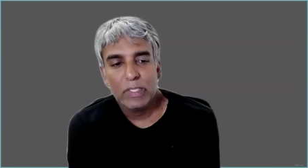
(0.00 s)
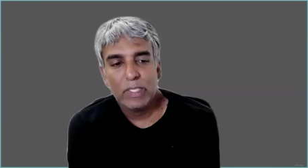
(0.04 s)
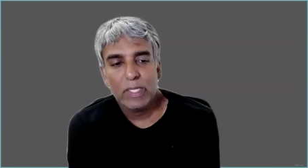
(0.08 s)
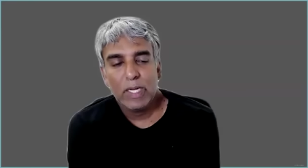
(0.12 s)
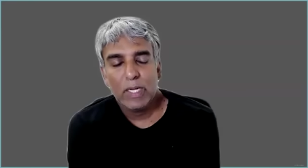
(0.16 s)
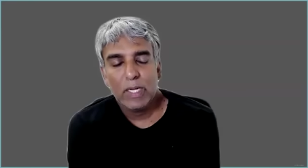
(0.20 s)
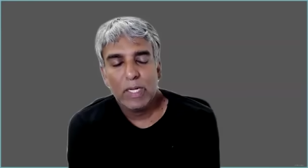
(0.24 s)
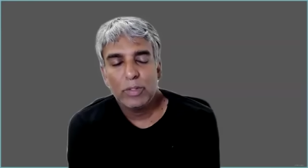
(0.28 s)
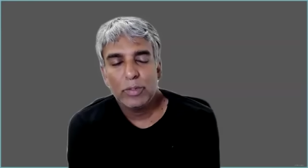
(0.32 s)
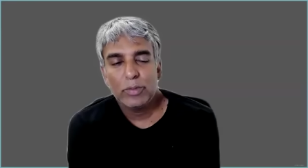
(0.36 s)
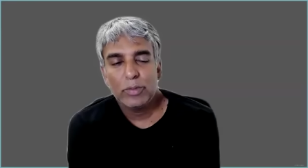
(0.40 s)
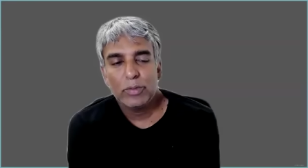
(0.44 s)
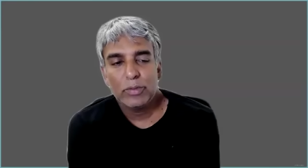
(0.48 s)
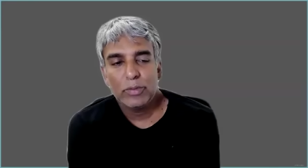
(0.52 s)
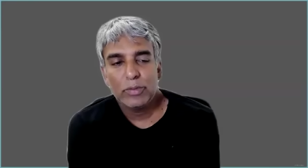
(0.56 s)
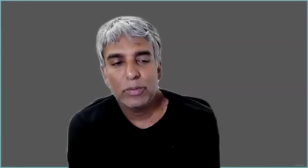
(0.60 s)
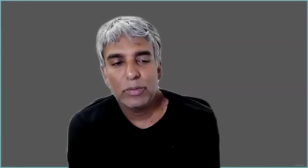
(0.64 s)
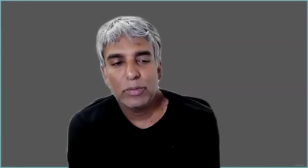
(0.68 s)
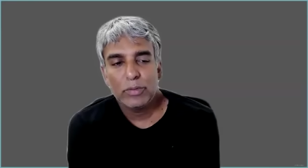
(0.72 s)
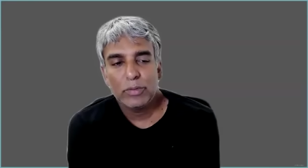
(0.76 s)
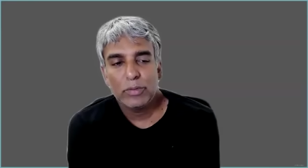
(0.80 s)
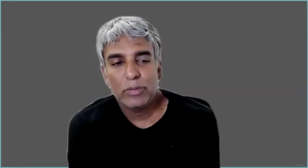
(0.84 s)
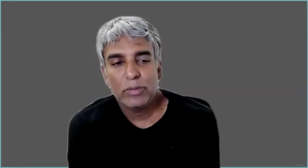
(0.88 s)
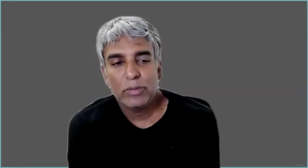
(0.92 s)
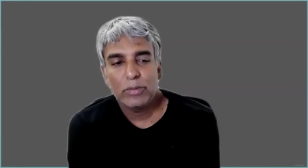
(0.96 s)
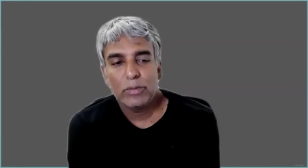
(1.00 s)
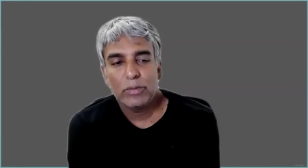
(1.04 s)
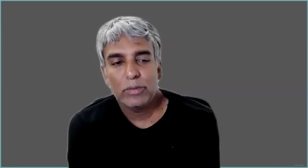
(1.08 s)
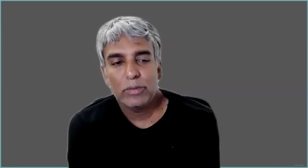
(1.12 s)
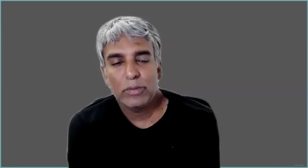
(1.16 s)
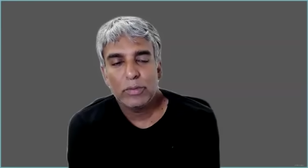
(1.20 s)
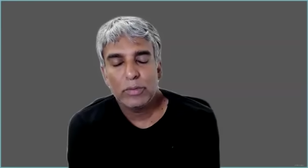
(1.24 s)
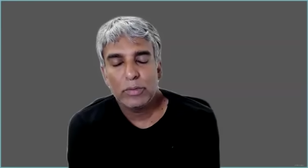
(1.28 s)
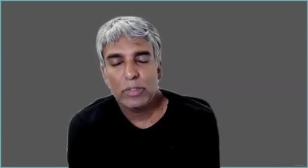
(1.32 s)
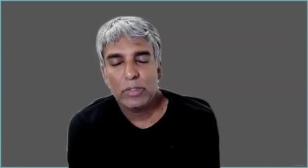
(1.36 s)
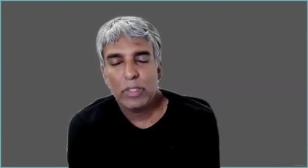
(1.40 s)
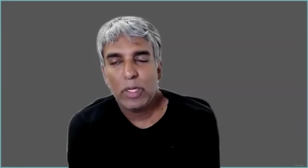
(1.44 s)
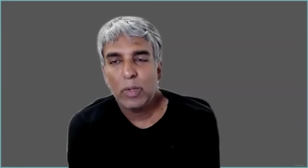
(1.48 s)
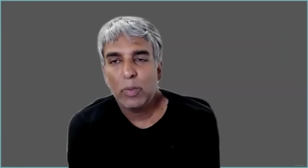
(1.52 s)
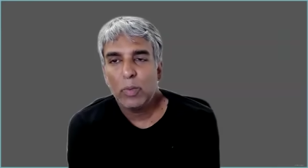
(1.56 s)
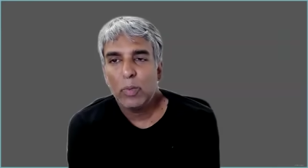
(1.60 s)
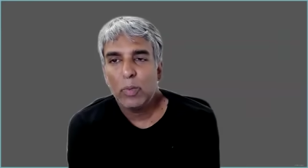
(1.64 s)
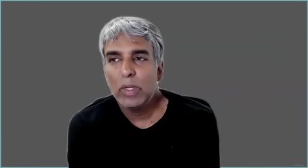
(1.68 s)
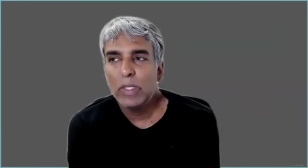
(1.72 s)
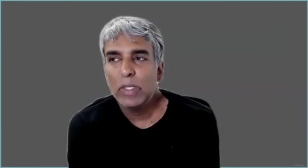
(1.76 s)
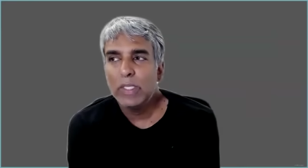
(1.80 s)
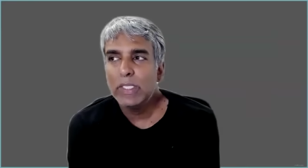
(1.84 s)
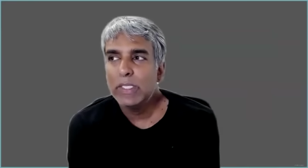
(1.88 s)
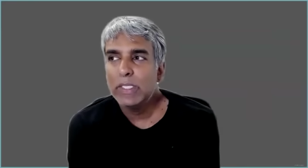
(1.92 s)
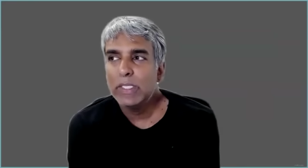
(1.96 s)
Now, I
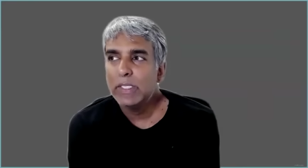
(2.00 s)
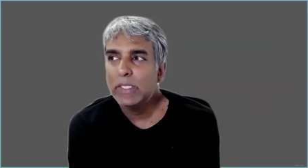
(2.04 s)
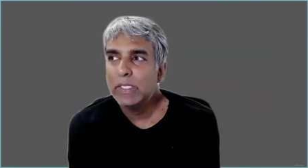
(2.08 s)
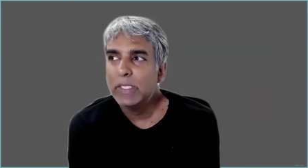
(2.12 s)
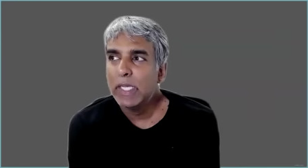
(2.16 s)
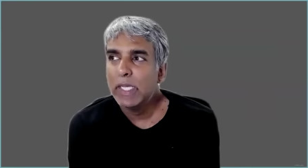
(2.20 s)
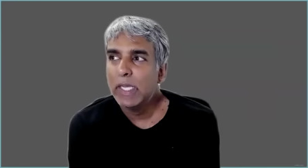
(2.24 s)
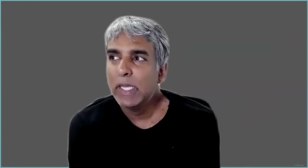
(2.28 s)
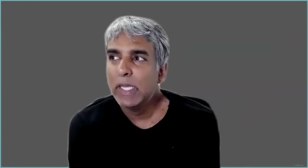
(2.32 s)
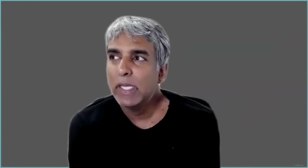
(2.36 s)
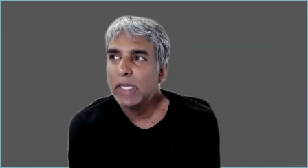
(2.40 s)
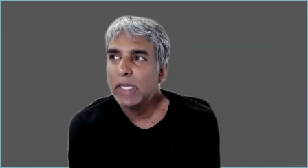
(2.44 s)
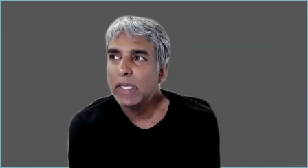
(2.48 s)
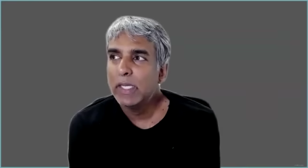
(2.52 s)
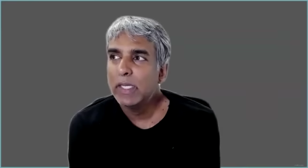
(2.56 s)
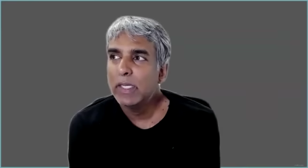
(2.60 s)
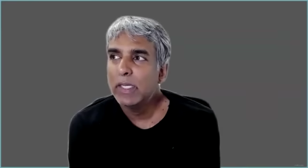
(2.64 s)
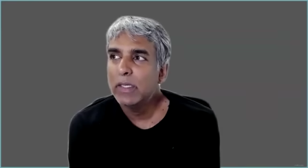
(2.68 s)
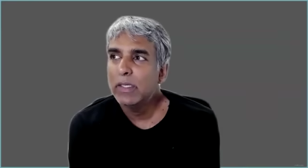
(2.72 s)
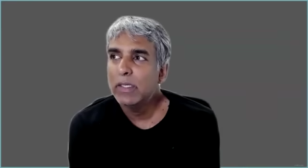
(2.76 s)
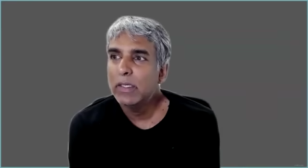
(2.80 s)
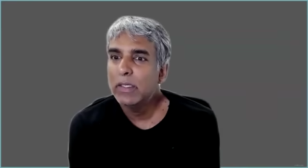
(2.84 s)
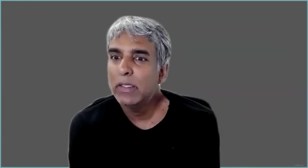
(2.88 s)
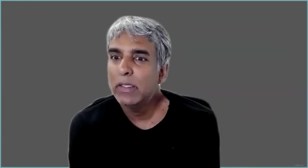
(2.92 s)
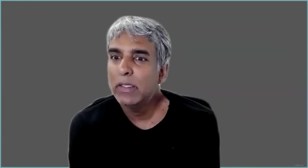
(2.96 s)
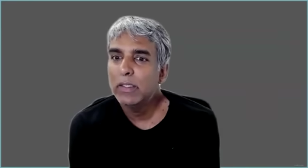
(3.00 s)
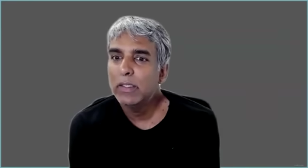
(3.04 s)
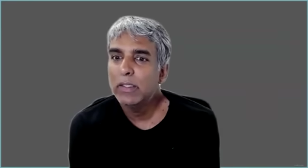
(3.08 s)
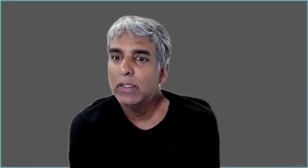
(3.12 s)
want to say